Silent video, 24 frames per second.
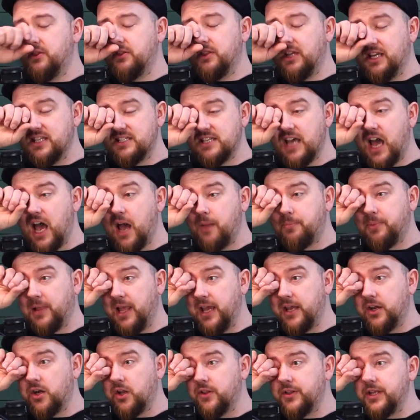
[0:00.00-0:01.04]
guitar
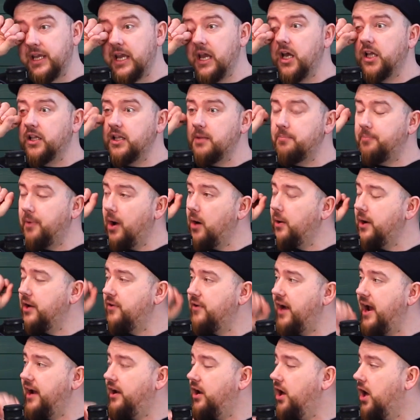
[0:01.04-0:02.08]
playing on the early Bowie
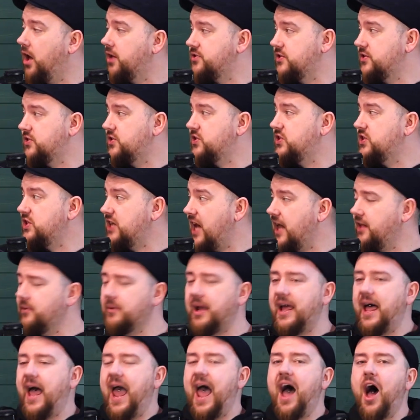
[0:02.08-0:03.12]
records
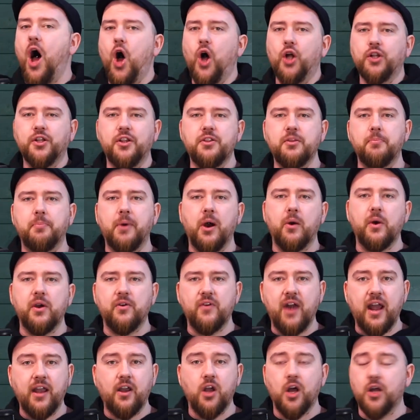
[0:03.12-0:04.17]
are all of the Bowie
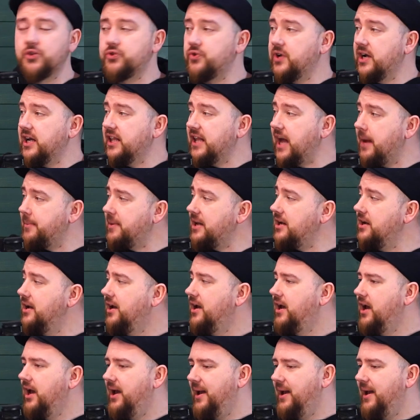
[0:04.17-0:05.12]
records really. I mean,